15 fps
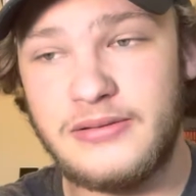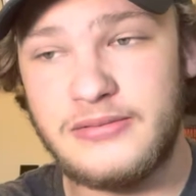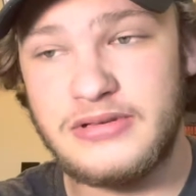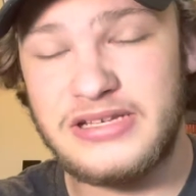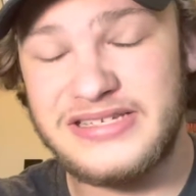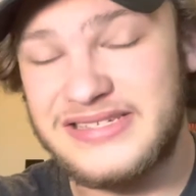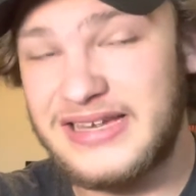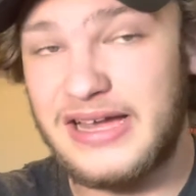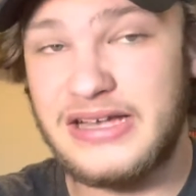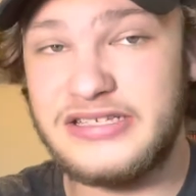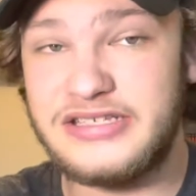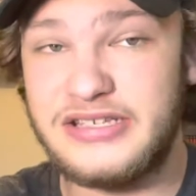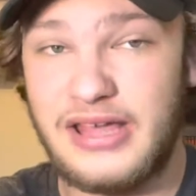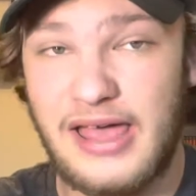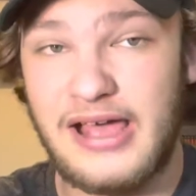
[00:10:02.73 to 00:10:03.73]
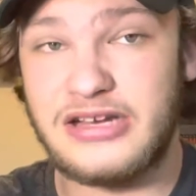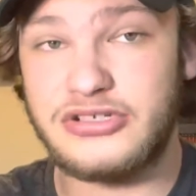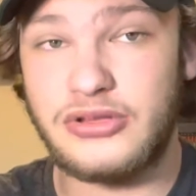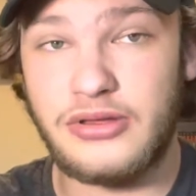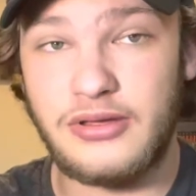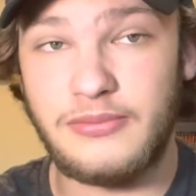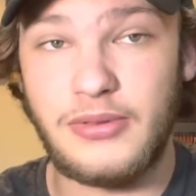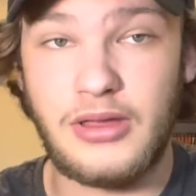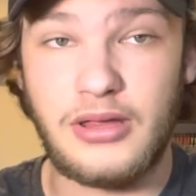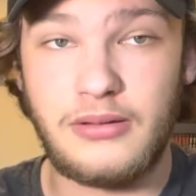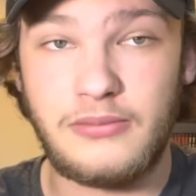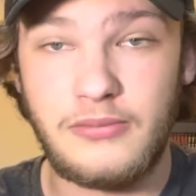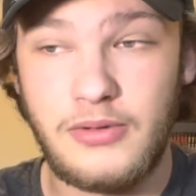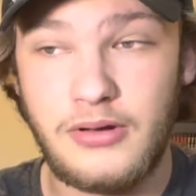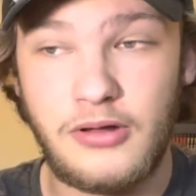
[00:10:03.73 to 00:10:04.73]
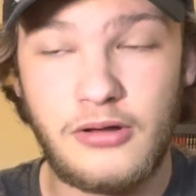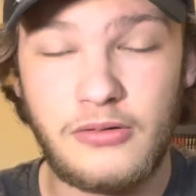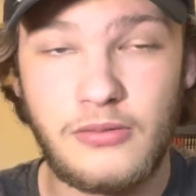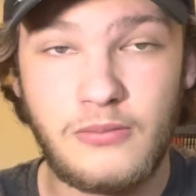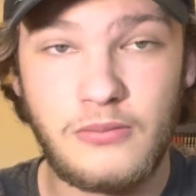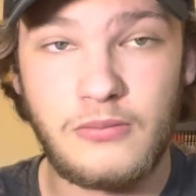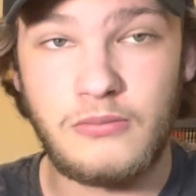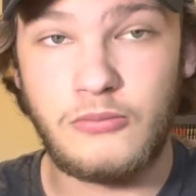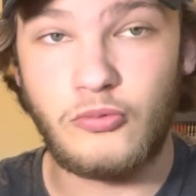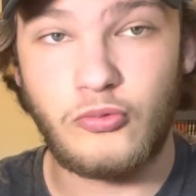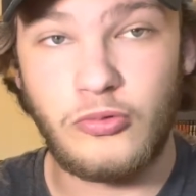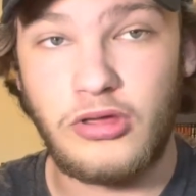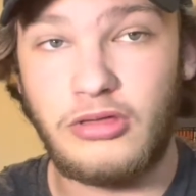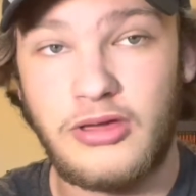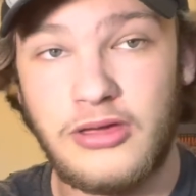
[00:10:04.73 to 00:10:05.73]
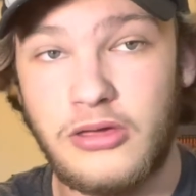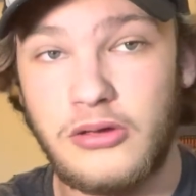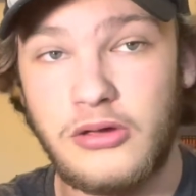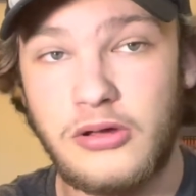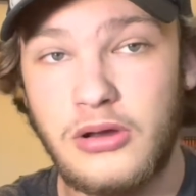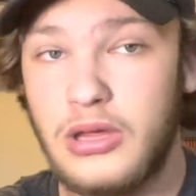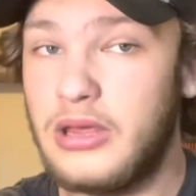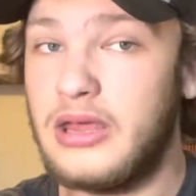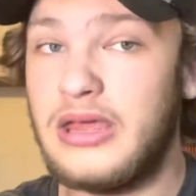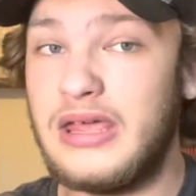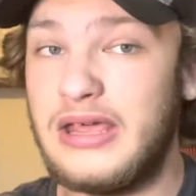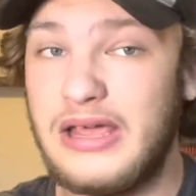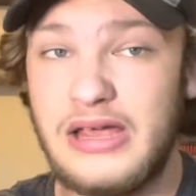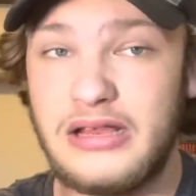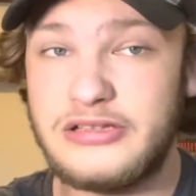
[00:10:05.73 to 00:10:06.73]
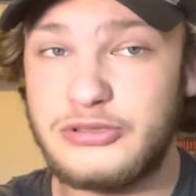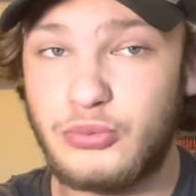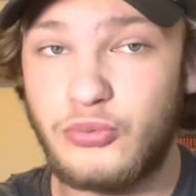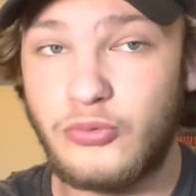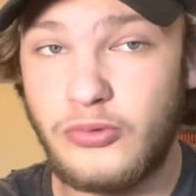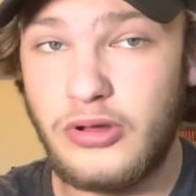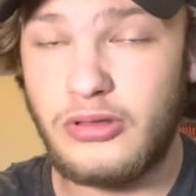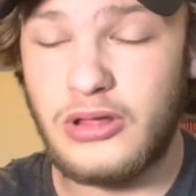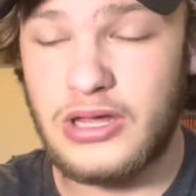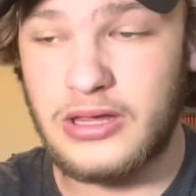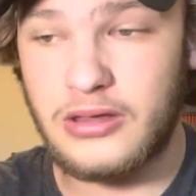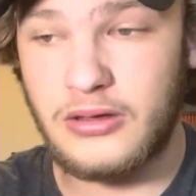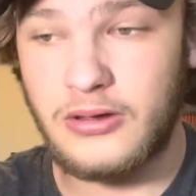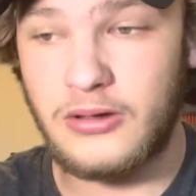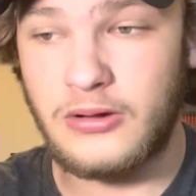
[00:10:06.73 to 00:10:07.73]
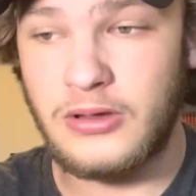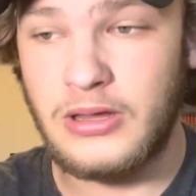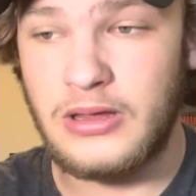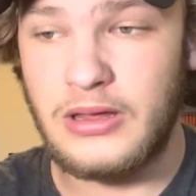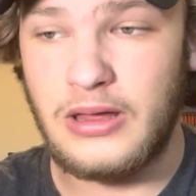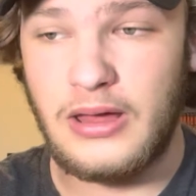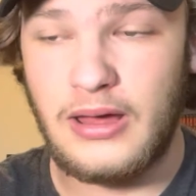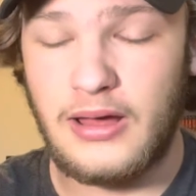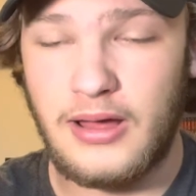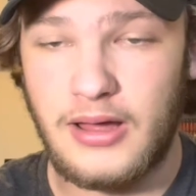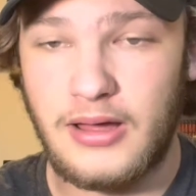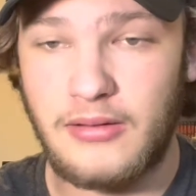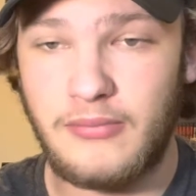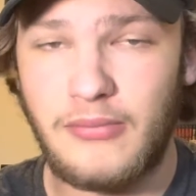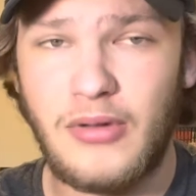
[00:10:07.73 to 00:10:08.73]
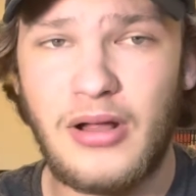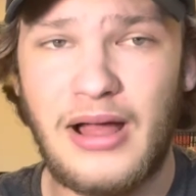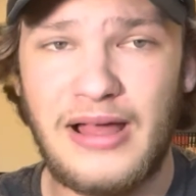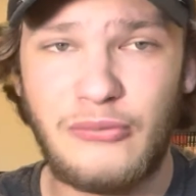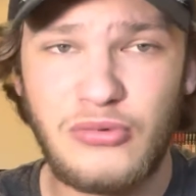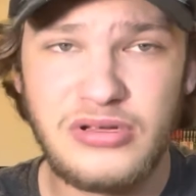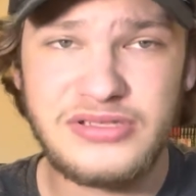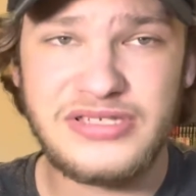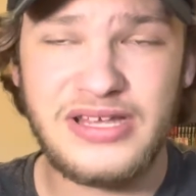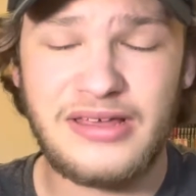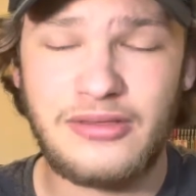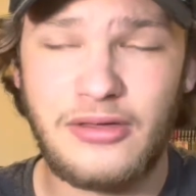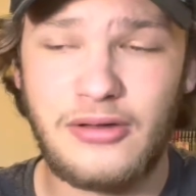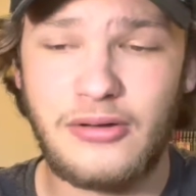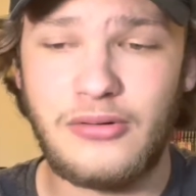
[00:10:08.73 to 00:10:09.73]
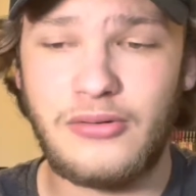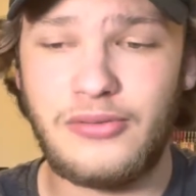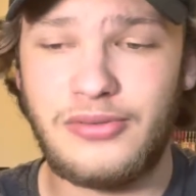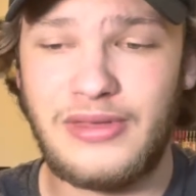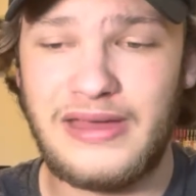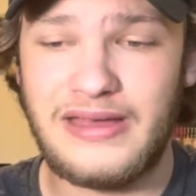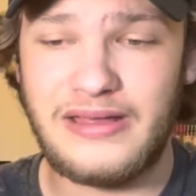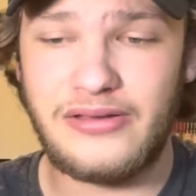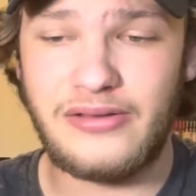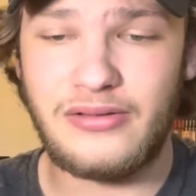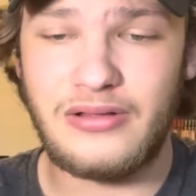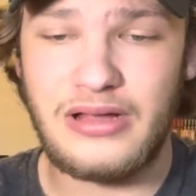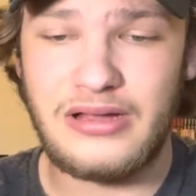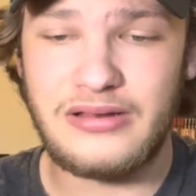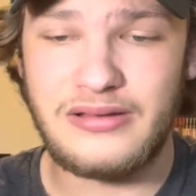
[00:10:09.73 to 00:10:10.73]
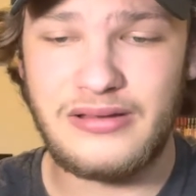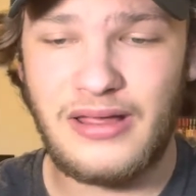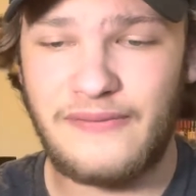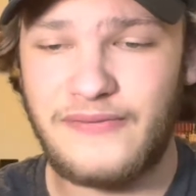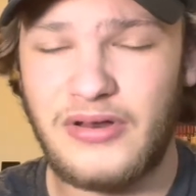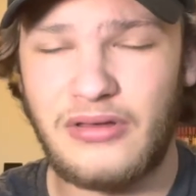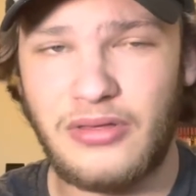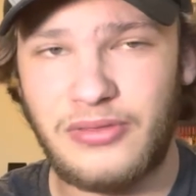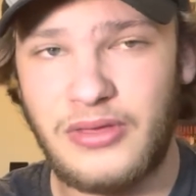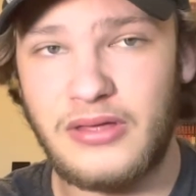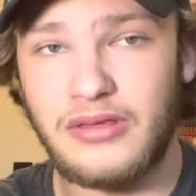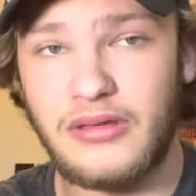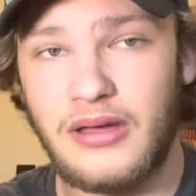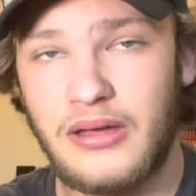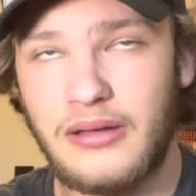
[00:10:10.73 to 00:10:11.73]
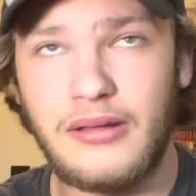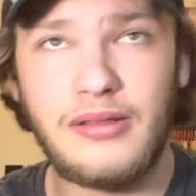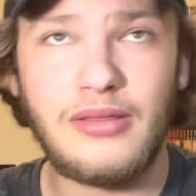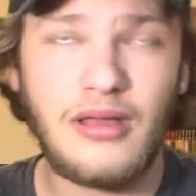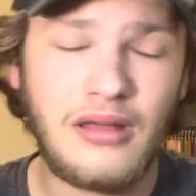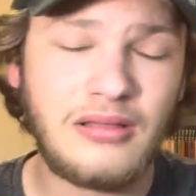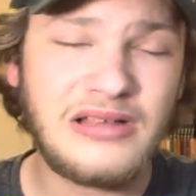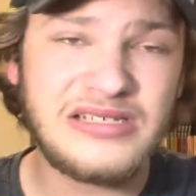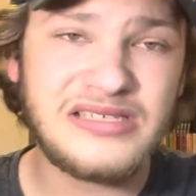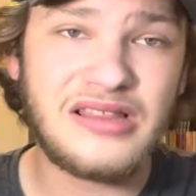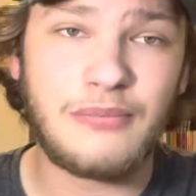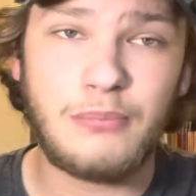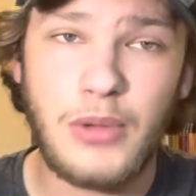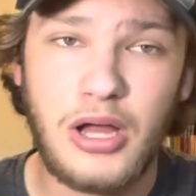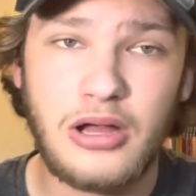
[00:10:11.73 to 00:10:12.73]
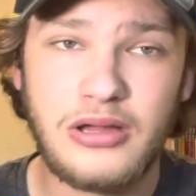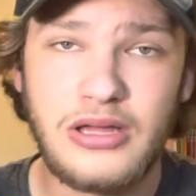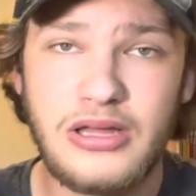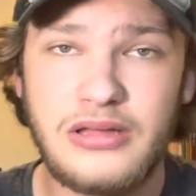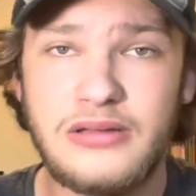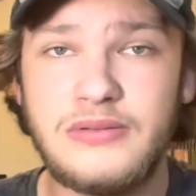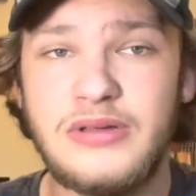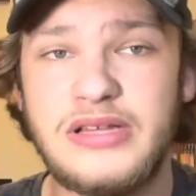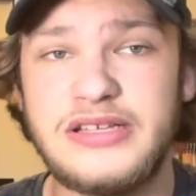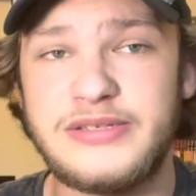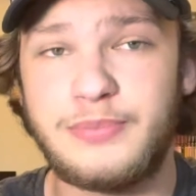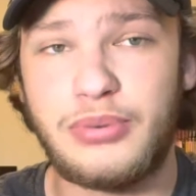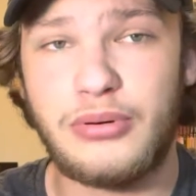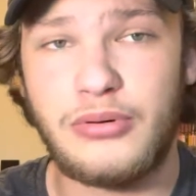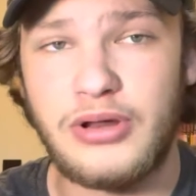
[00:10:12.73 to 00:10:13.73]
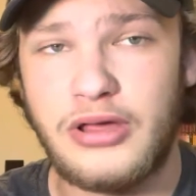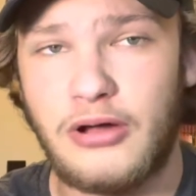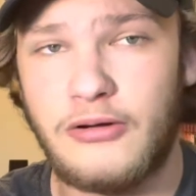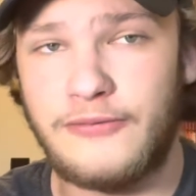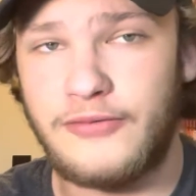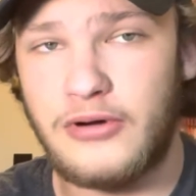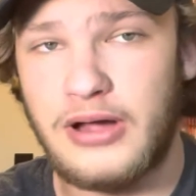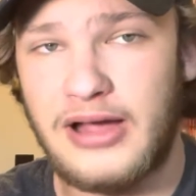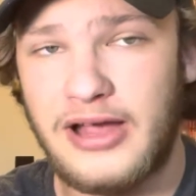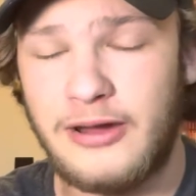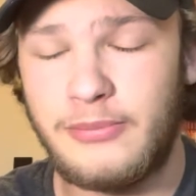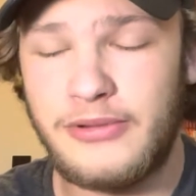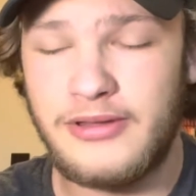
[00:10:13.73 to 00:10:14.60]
decides to actually be, really good, it's really good. I will say though that I definitely think at least the manga is pretty overhyped.